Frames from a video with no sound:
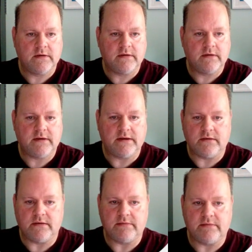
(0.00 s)

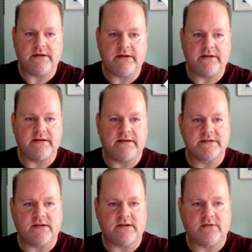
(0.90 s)
and PDF
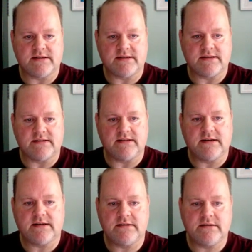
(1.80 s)
is already
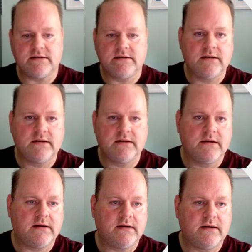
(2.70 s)
selected,
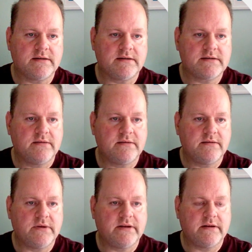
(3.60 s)
so then
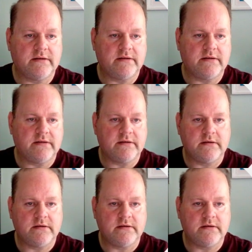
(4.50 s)
we can